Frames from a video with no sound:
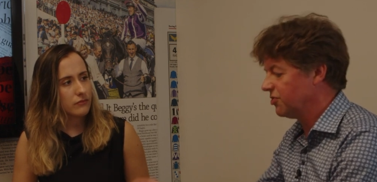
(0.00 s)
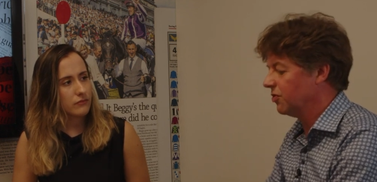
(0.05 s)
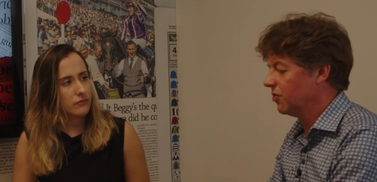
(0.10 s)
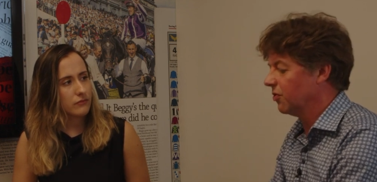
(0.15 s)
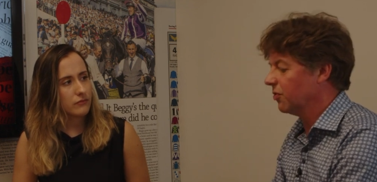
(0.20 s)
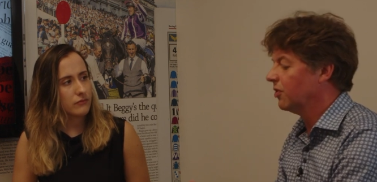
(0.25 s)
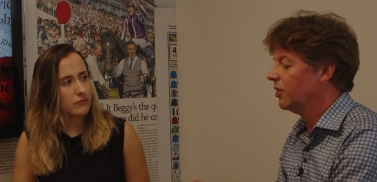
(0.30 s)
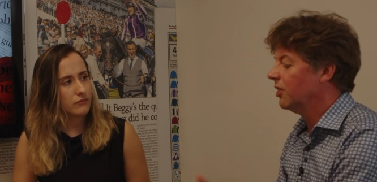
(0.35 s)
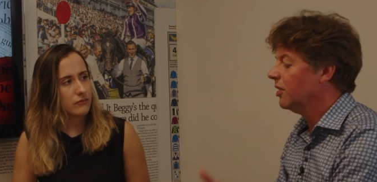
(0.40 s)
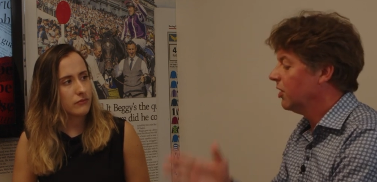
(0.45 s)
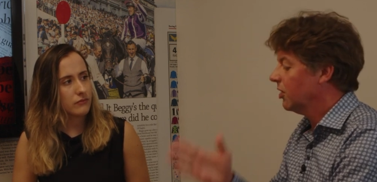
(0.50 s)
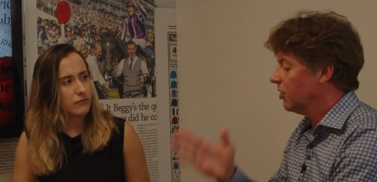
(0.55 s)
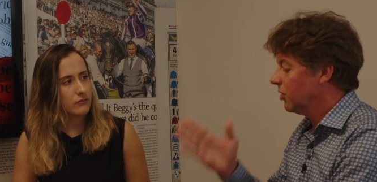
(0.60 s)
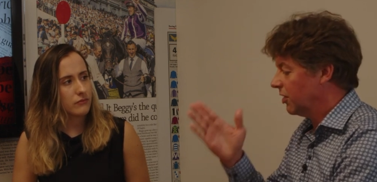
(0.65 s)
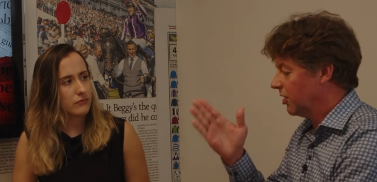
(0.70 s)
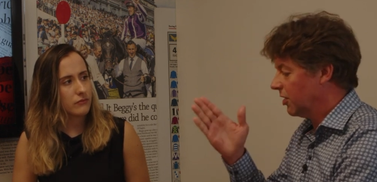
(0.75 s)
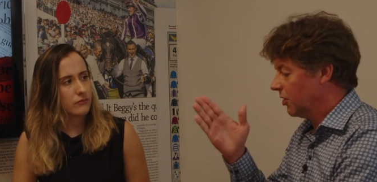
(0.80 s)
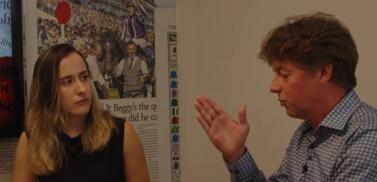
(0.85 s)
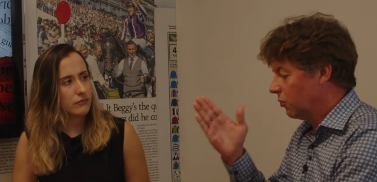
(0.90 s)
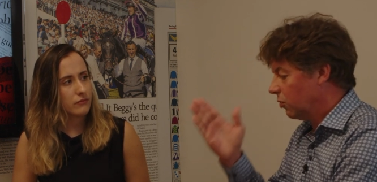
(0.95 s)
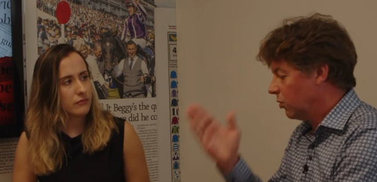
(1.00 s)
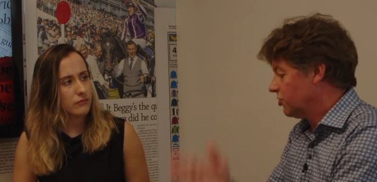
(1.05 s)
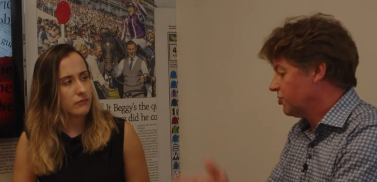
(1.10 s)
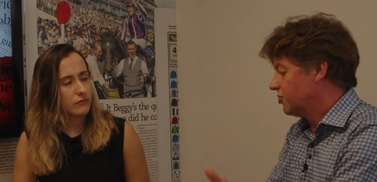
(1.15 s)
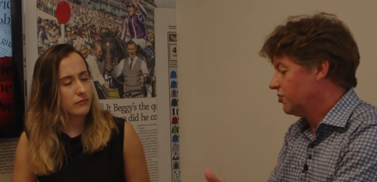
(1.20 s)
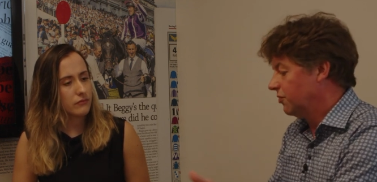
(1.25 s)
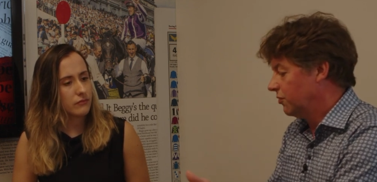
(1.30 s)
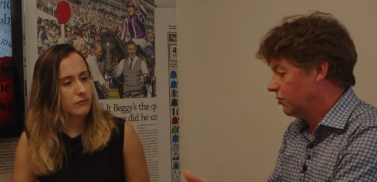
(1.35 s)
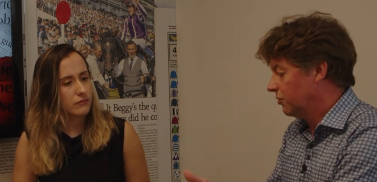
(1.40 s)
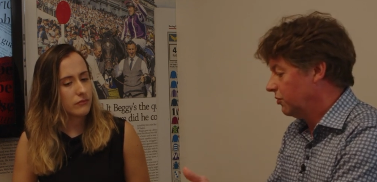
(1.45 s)
Speaker 1: You know, um, once
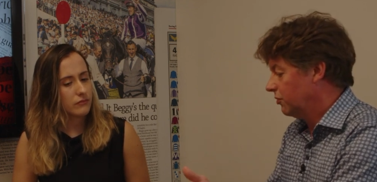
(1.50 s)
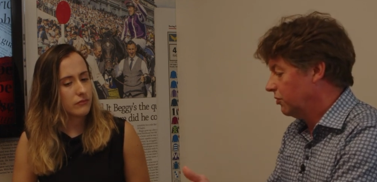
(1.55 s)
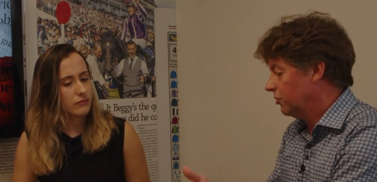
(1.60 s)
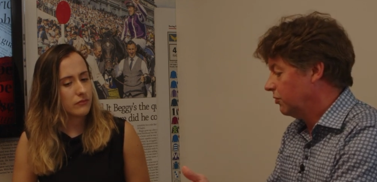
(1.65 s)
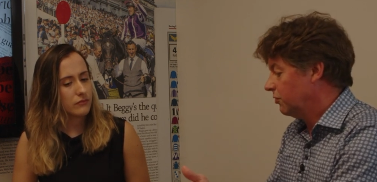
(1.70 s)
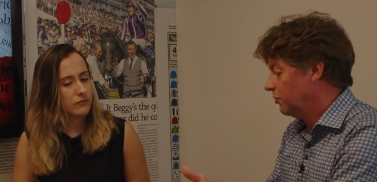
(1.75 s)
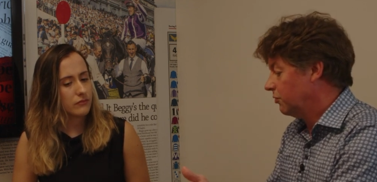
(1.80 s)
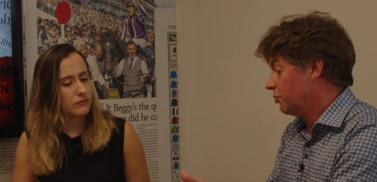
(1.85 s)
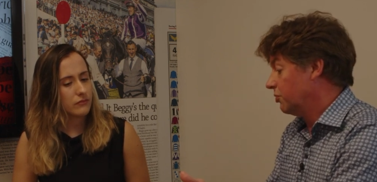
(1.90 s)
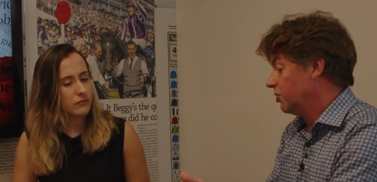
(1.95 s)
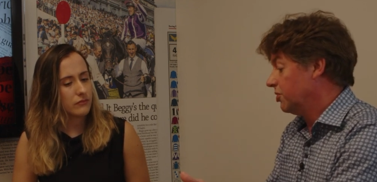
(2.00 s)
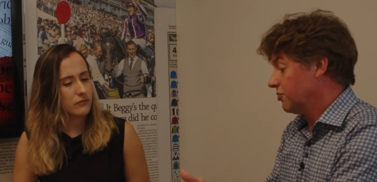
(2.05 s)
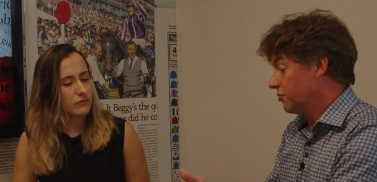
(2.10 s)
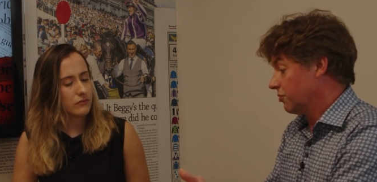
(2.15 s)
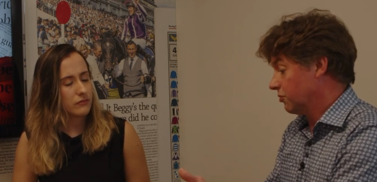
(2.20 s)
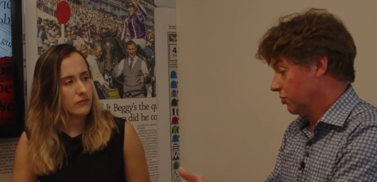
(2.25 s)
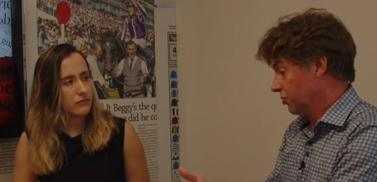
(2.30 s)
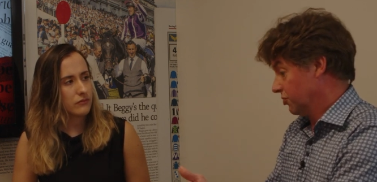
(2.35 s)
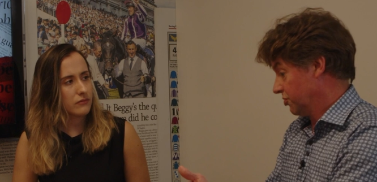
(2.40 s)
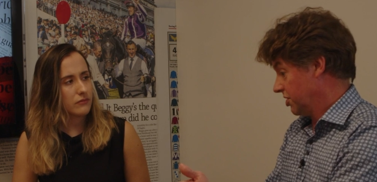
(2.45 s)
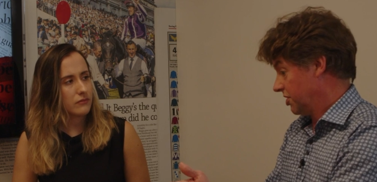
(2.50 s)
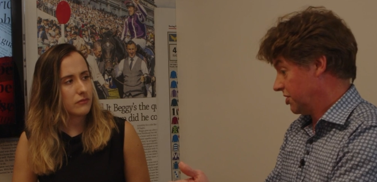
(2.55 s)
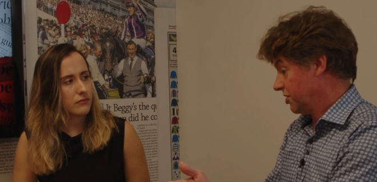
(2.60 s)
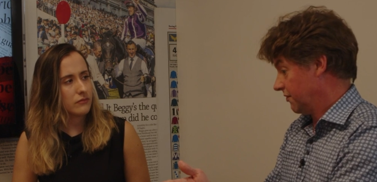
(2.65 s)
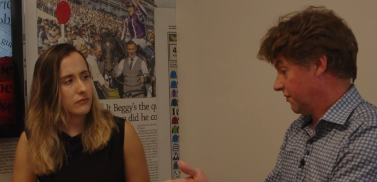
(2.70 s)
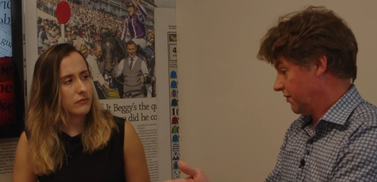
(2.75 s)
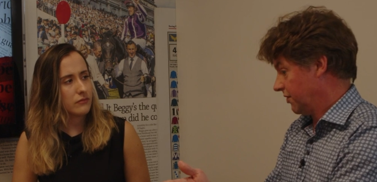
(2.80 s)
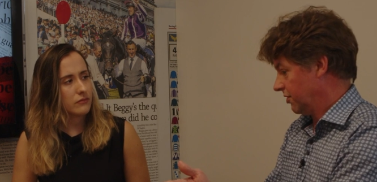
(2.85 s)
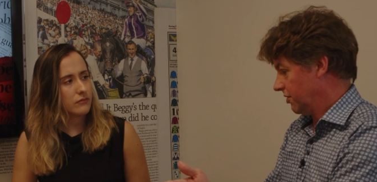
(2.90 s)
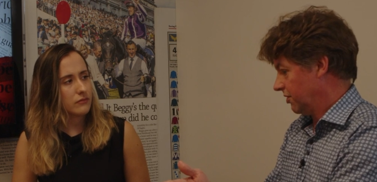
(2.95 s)
you you've breached the rules and
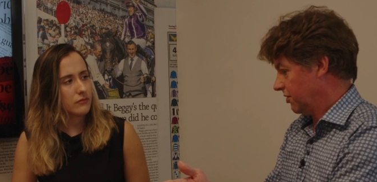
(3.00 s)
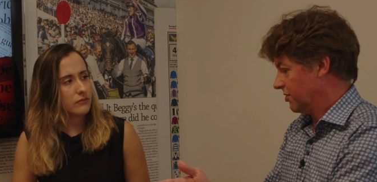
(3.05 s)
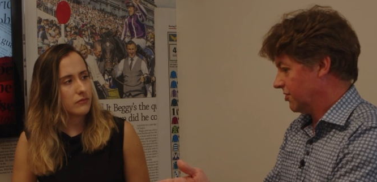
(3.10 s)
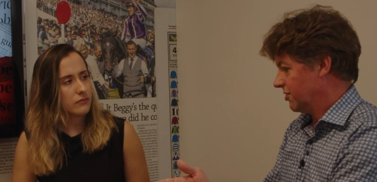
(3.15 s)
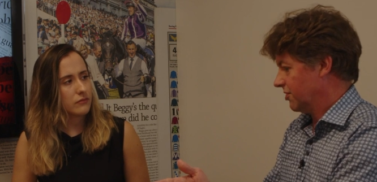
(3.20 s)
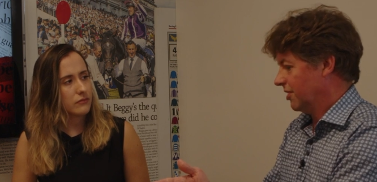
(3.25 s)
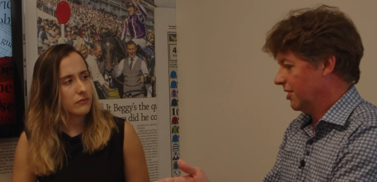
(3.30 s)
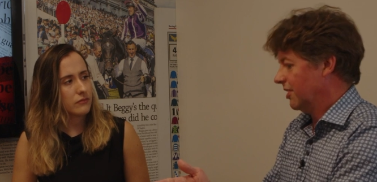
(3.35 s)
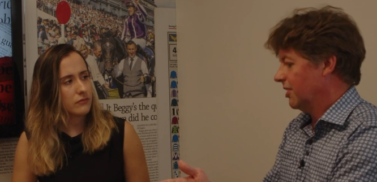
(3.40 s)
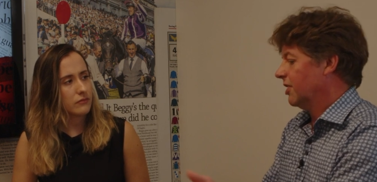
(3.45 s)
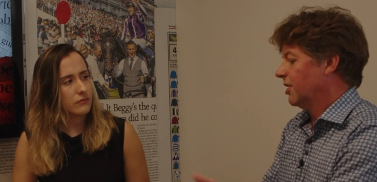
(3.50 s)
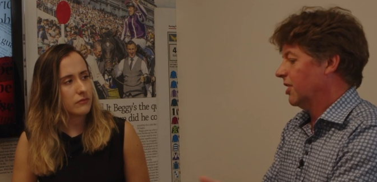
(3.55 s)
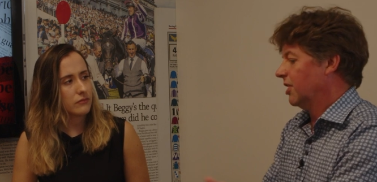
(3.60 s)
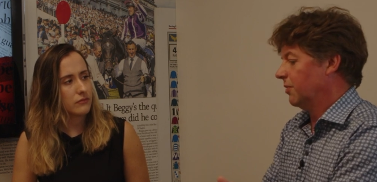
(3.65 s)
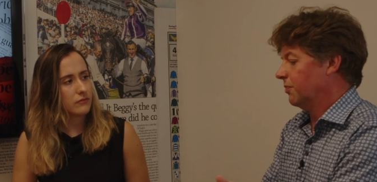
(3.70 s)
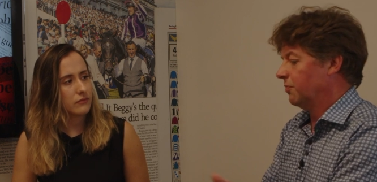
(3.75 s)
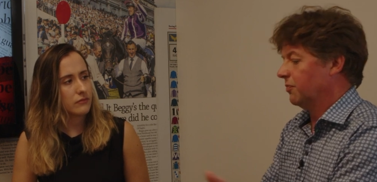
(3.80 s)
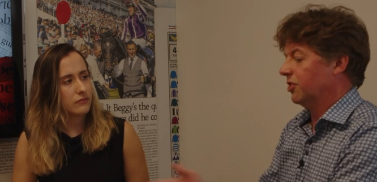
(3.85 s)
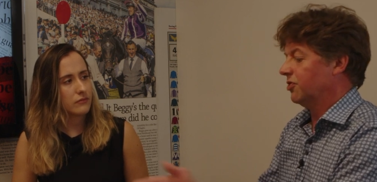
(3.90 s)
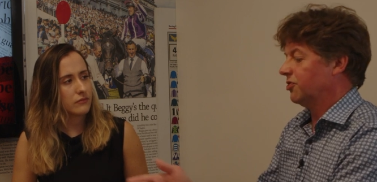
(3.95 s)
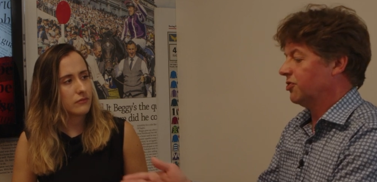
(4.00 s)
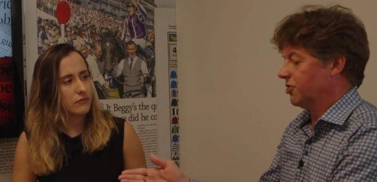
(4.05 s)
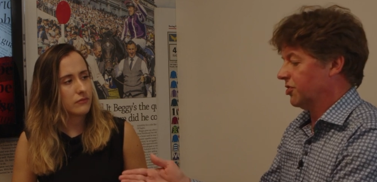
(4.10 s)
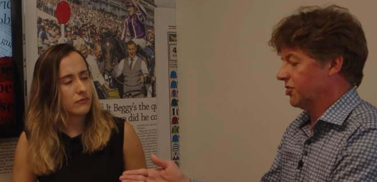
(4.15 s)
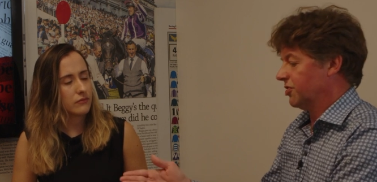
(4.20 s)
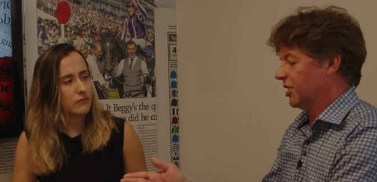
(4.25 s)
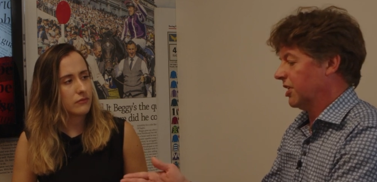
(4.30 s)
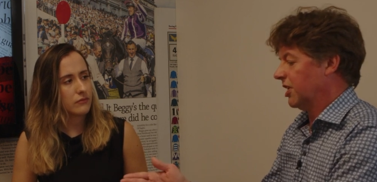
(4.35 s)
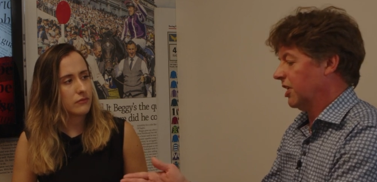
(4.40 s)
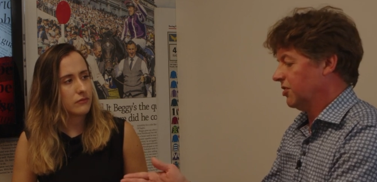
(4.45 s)
interference, um, it's
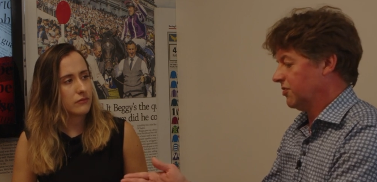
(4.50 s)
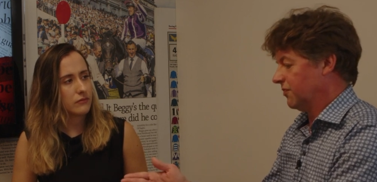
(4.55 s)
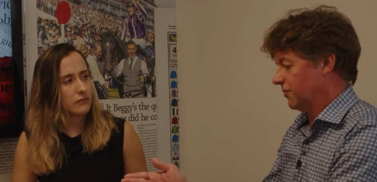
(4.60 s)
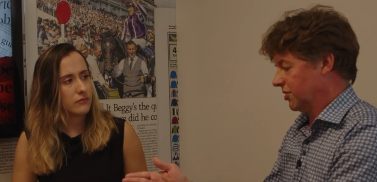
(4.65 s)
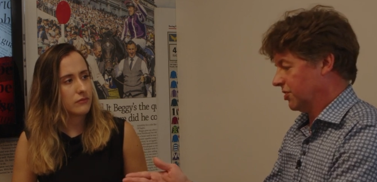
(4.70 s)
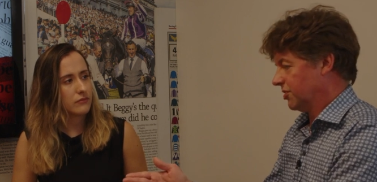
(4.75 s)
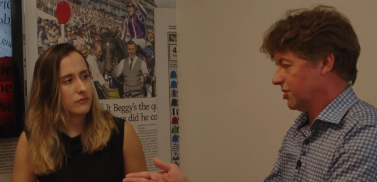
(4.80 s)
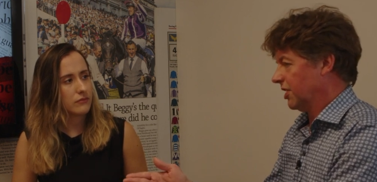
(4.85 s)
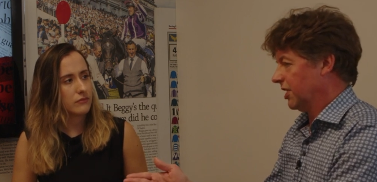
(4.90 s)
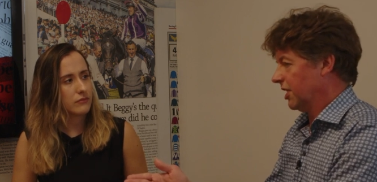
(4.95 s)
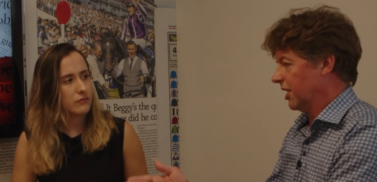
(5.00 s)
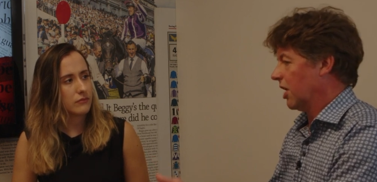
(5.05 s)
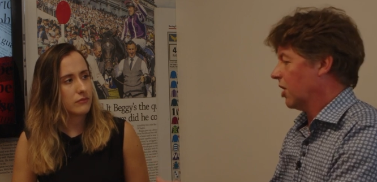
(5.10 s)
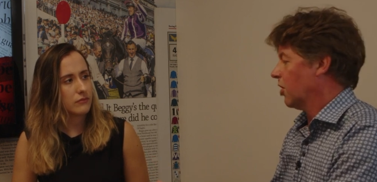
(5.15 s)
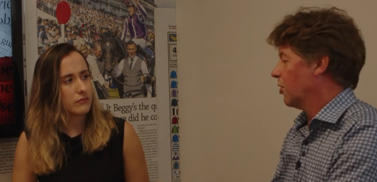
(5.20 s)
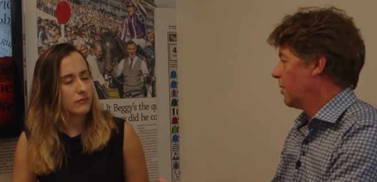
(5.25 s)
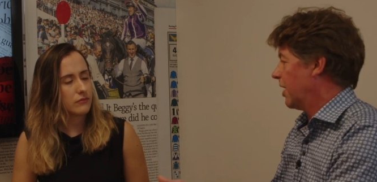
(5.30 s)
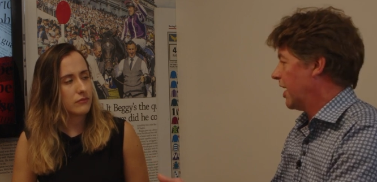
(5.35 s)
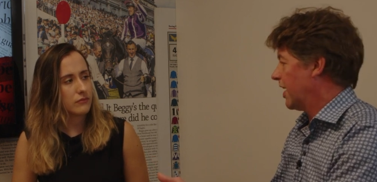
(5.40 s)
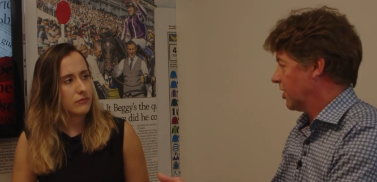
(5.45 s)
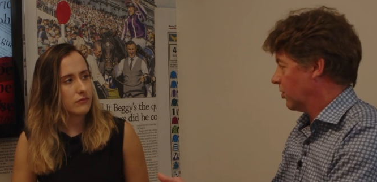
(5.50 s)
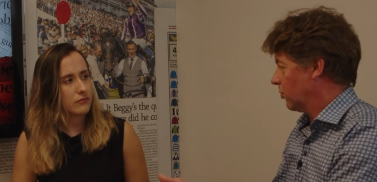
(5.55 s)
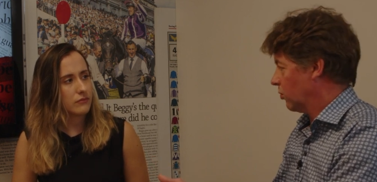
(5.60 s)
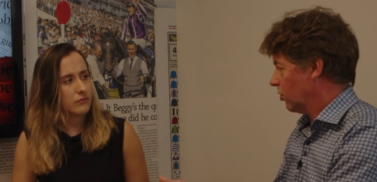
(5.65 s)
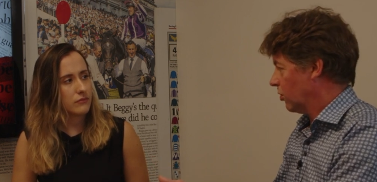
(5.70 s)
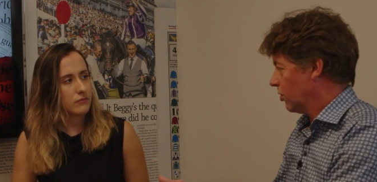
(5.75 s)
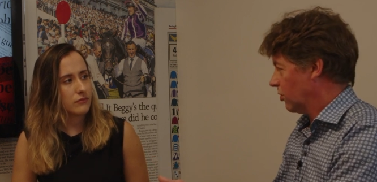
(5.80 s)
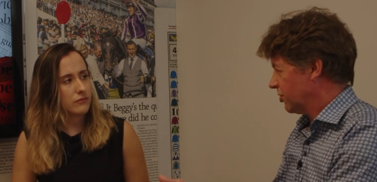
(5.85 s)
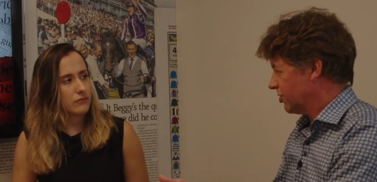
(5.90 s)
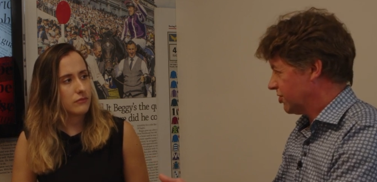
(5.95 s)
just a case of deciding how bad it
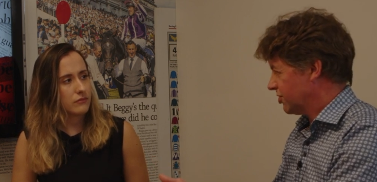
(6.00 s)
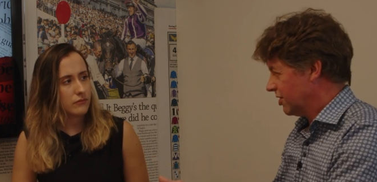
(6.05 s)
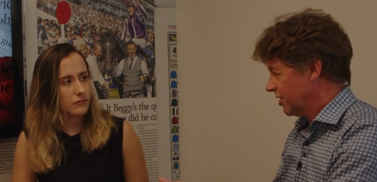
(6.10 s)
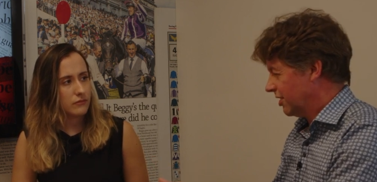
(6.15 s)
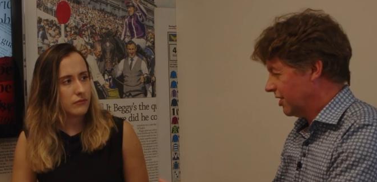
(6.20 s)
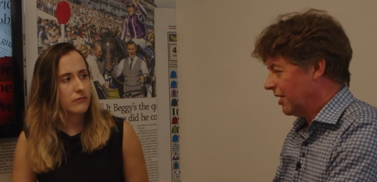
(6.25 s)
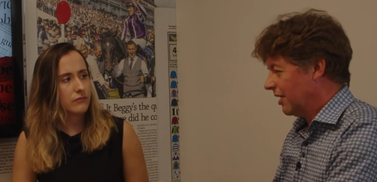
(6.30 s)
was,